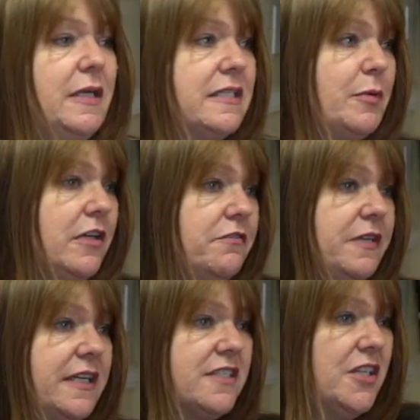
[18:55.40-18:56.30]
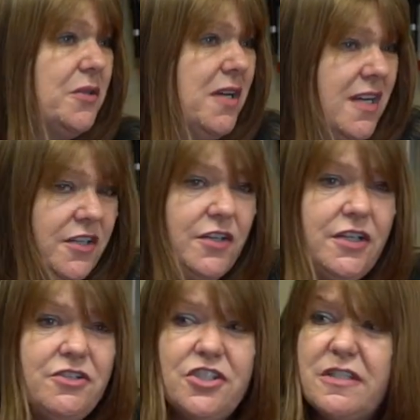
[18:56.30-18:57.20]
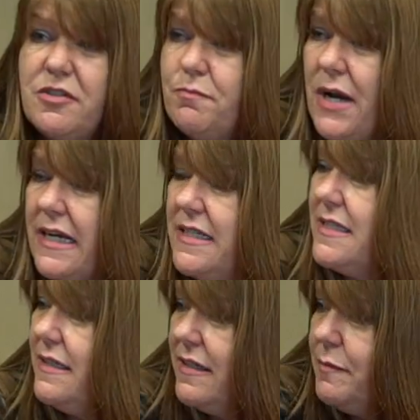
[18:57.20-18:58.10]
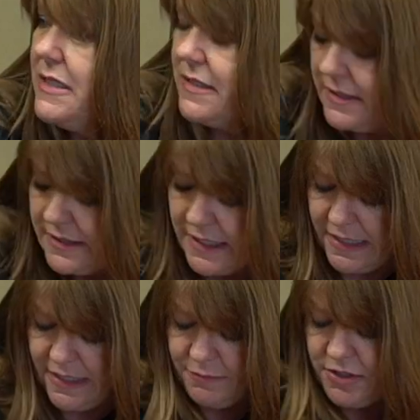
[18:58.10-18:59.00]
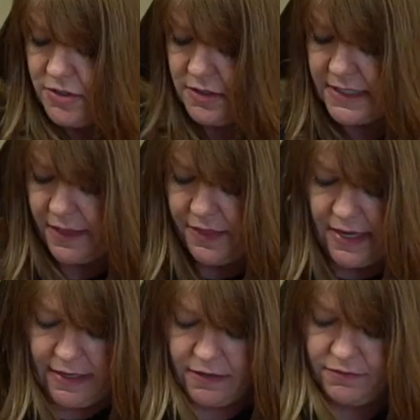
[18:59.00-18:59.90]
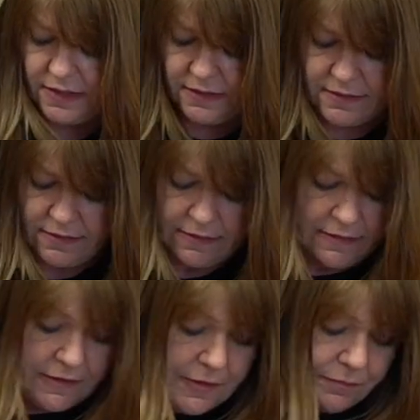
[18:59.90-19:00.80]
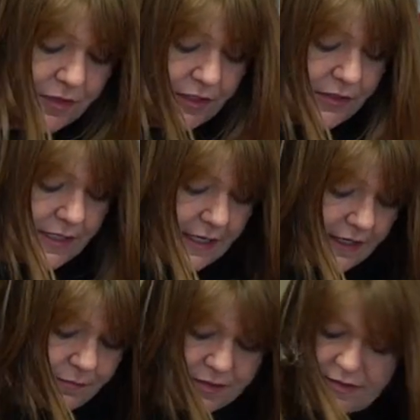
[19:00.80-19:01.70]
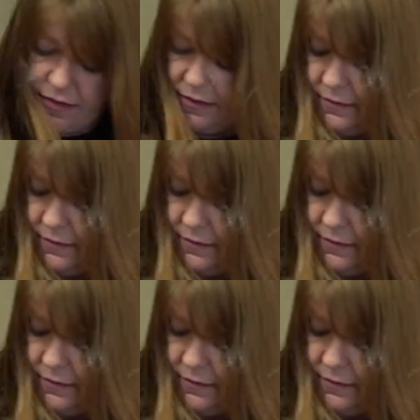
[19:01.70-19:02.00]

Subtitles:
makes perfect, so, just practice a little bit at a time and you'll get the hang of it. Okay, mister.